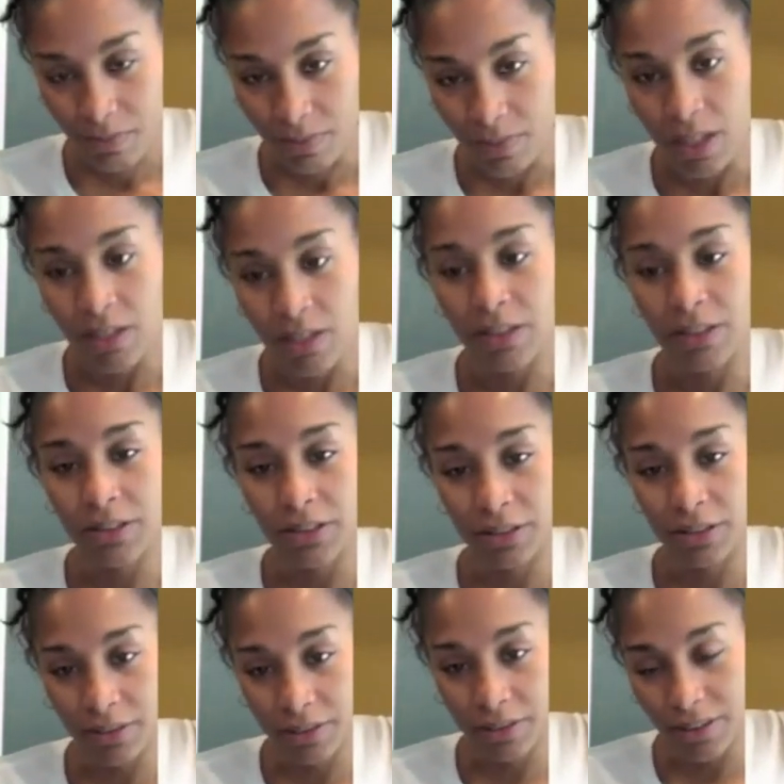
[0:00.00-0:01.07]

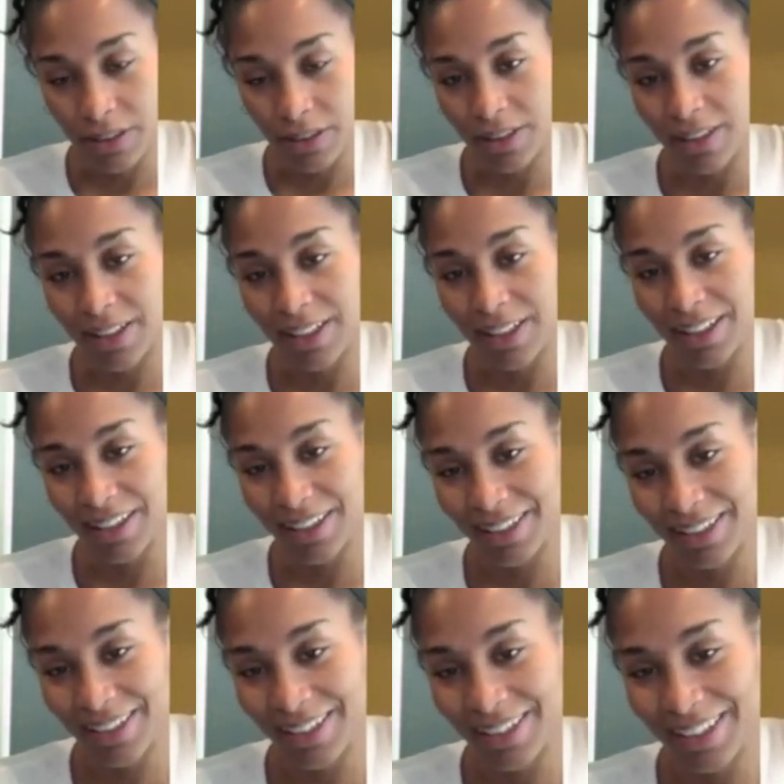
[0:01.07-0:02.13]

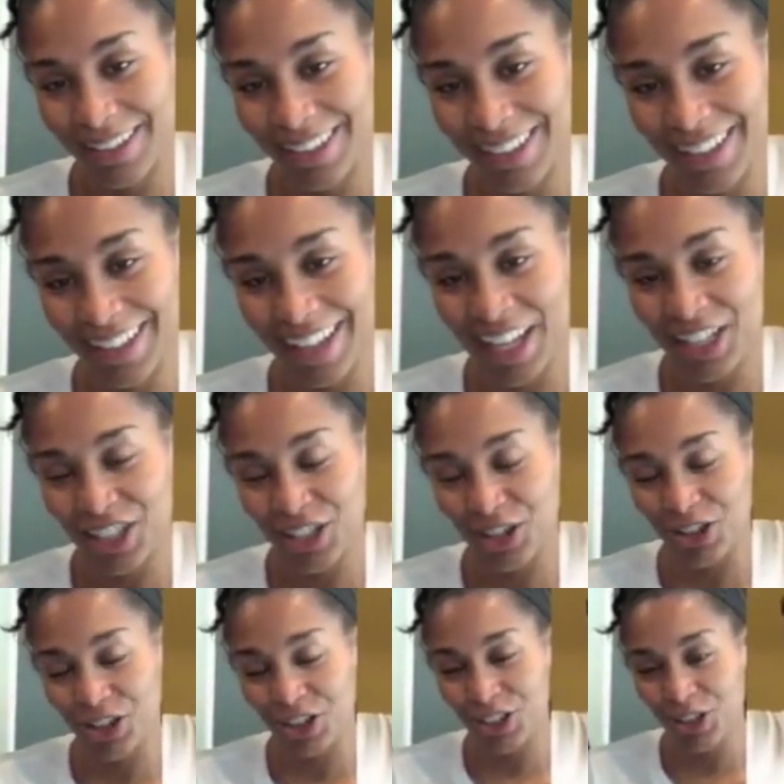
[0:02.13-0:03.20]
This person isn't speaking.